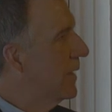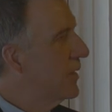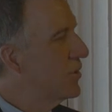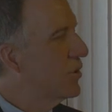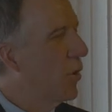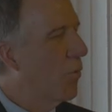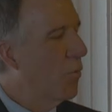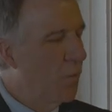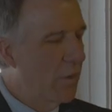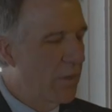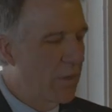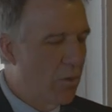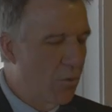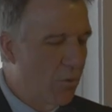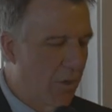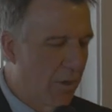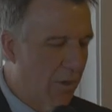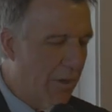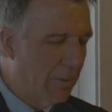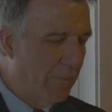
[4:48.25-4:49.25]
So when you
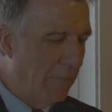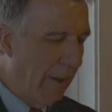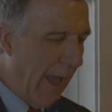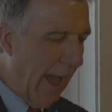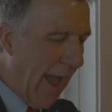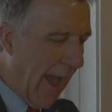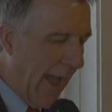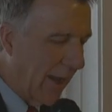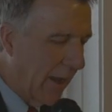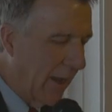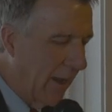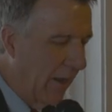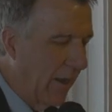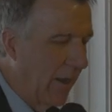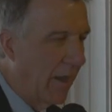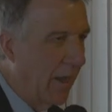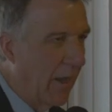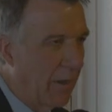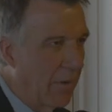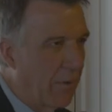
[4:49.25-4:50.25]
look back
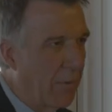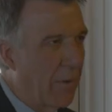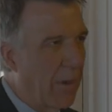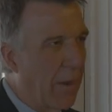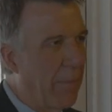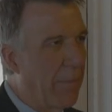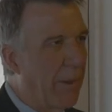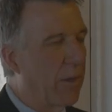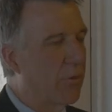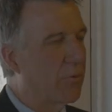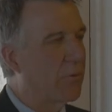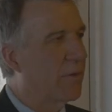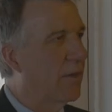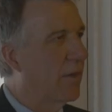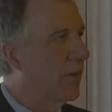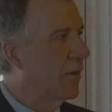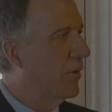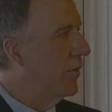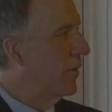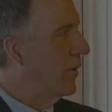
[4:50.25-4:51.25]
uh, about
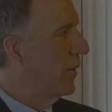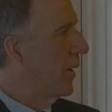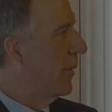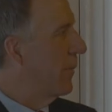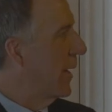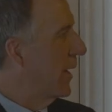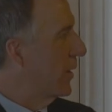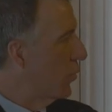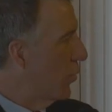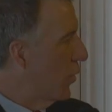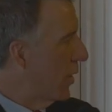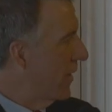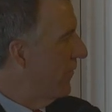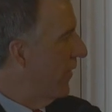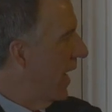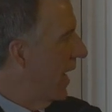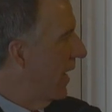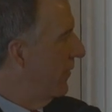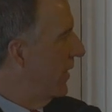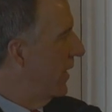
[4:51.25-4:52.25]
uh, about
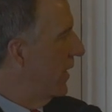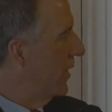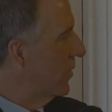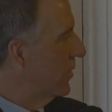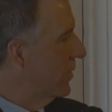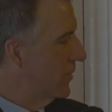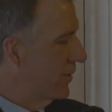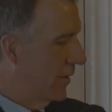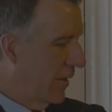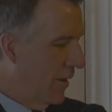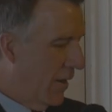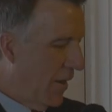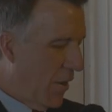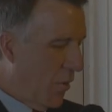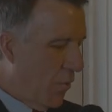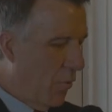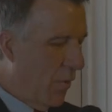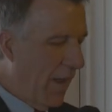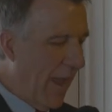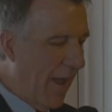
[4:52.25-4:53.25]
25 years,
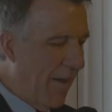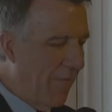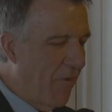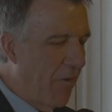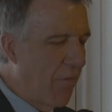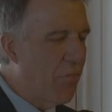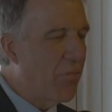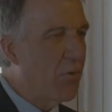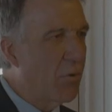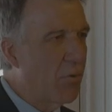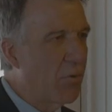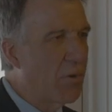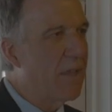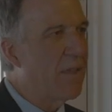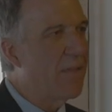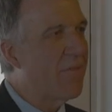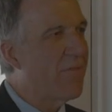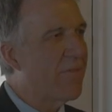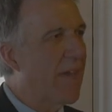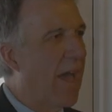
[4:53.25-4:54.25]
we have
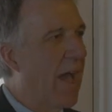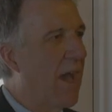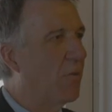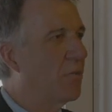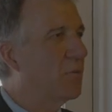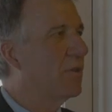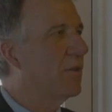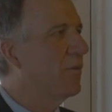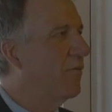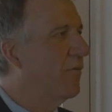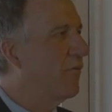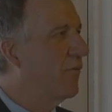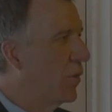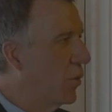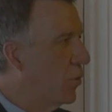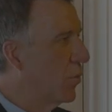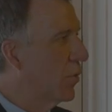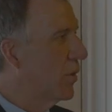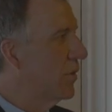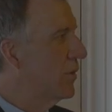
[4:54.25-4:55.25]
30,000
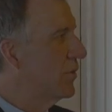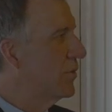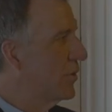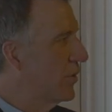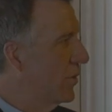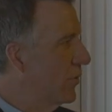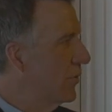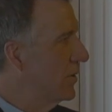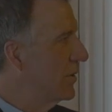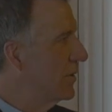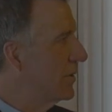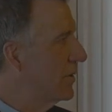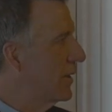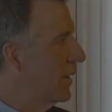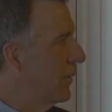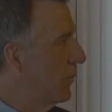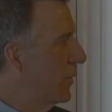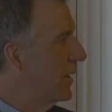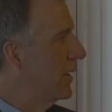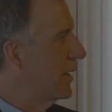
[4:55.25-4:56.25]
fewer students
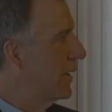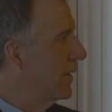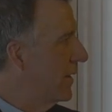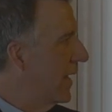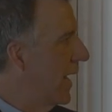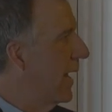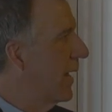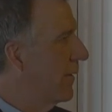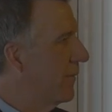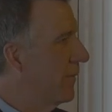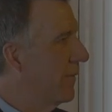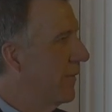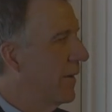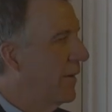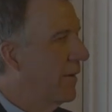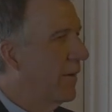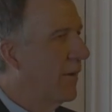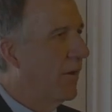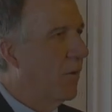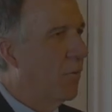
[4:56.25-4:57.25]
than we did then.
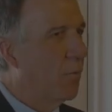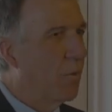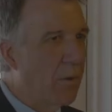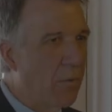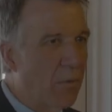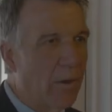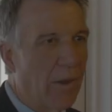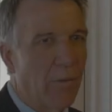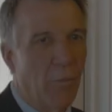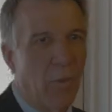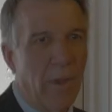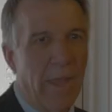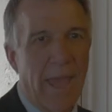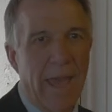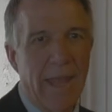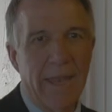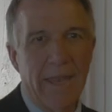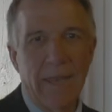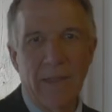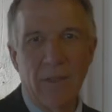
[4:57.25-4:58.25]
We, were, we
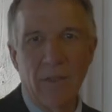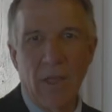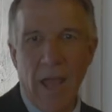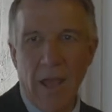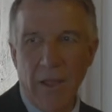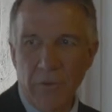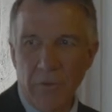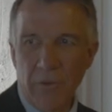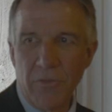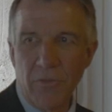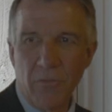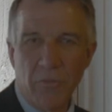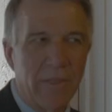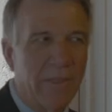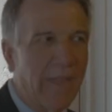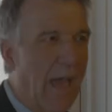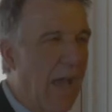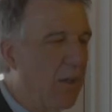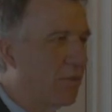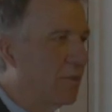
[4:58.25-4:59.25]
had
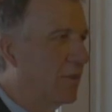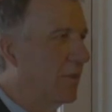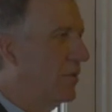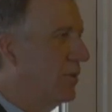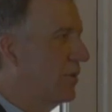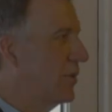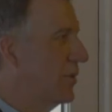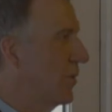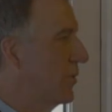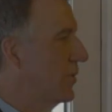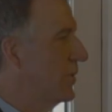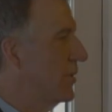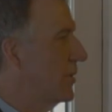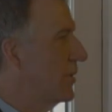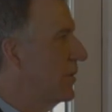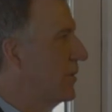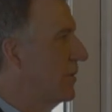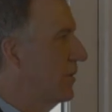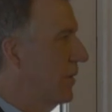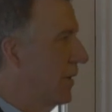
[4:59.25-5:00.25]
103,000
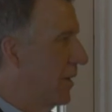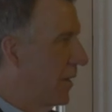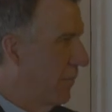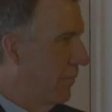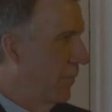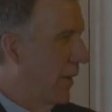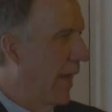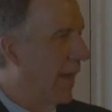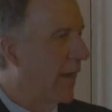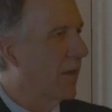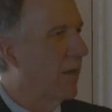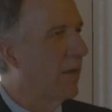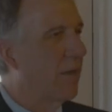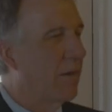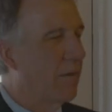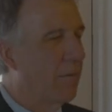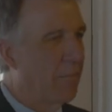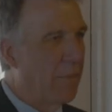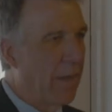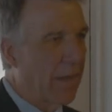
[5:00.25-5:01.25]
students uh, back,
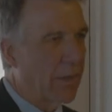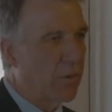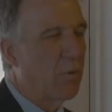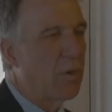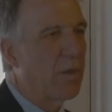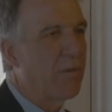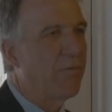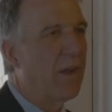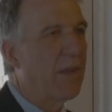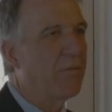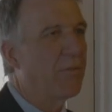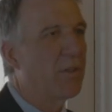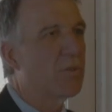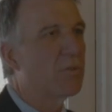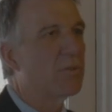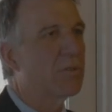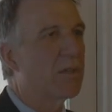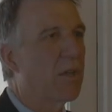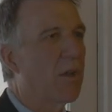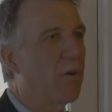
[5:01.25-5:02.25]
uh, back 25
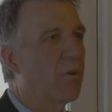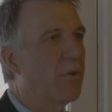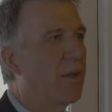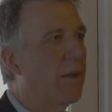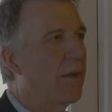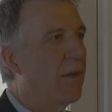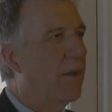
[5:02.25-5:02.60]
years ago.